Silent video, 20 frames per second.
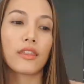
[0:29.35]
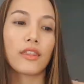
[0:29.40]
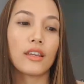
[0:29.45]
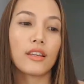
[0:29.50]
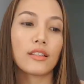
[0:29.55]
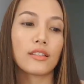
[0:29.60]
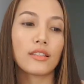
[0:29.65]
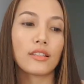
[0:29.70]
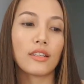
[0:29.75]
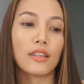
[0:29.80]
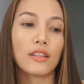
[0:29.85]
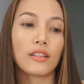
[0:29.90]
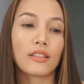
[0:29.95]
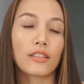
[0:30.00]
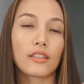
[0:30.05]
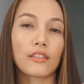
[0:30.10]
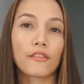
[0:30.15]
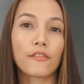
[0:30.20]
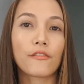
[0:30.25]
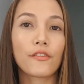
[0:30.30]
This
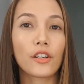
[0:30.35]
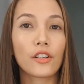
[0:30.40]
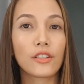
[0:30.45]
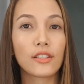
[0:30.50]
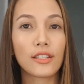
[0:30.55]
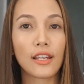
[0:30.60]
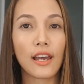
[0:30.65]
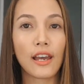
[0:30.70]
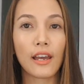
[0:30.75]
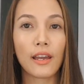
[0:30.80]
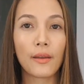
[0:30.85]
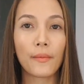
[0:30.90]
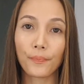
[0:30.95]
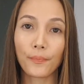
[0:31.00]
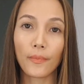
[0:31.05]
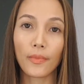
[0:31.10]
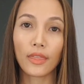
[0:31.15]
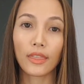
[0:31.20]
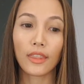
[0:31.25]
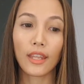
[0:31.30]
is the first time
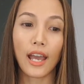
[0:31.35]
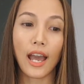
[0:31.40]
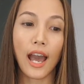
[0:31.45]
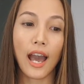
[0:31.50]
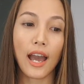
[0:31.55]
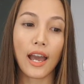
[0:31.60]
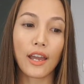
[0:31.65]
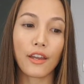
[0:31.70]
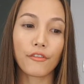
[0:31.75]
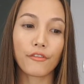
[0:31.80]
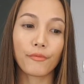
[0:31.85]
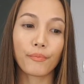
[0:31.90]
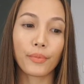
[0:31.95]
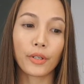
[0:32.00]
I've